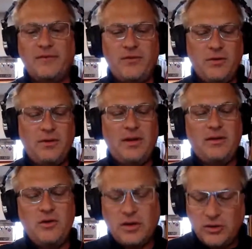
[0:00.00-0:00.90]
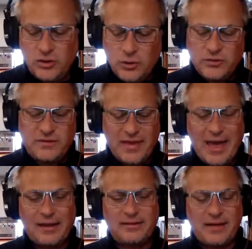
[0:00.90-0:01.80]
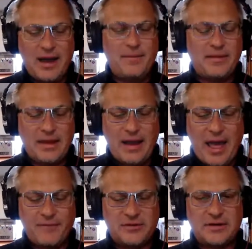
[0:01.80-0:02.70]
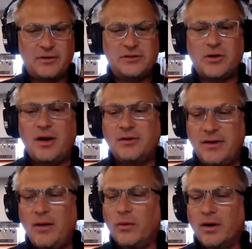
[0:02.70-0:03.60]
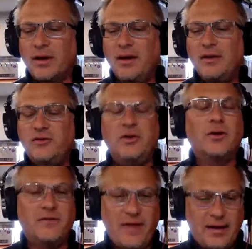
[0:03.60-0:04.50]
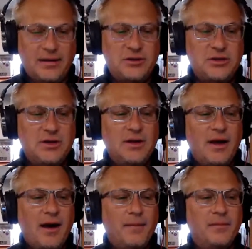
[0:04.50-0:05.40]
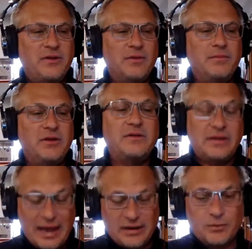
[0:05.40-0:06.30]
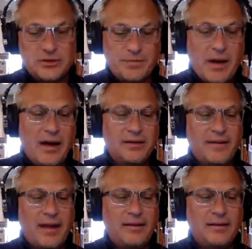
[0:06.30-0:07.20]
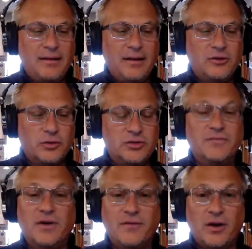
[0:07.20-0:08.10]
If you can use that time that the adversaries are on your network to your advantage, to detect and respond to that intrusion very, very